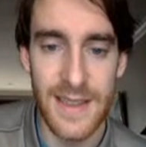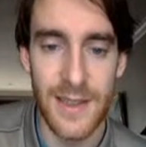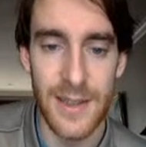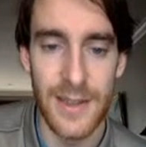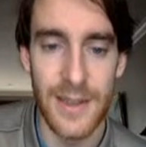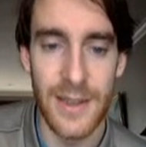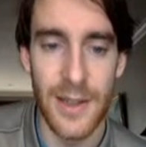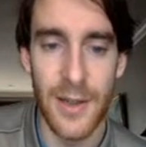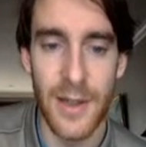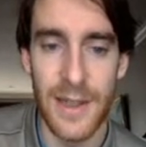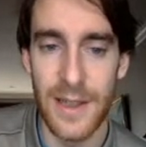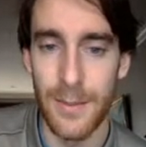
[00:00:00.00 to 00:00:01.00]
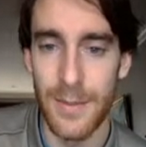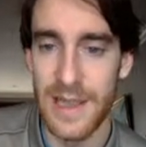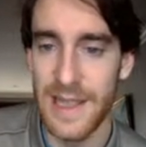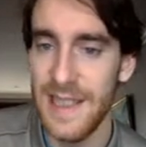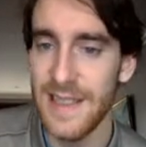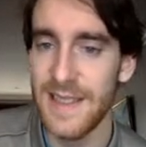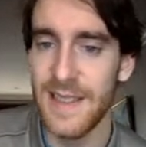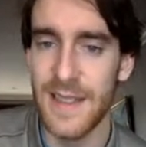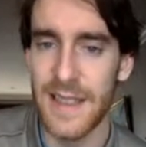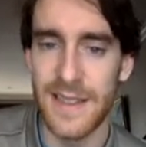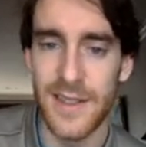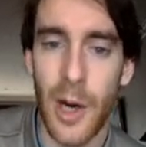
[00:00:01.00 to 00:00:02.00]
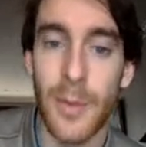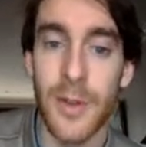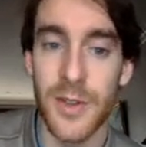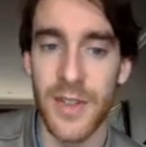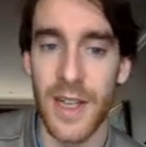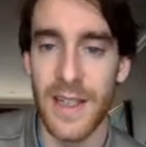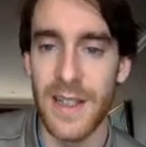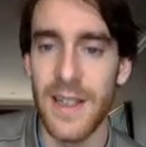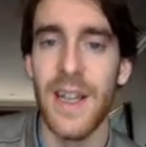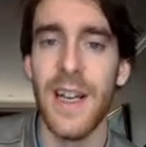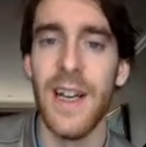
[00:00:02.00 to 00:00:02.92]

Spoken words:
You can go and complete. It's almost done.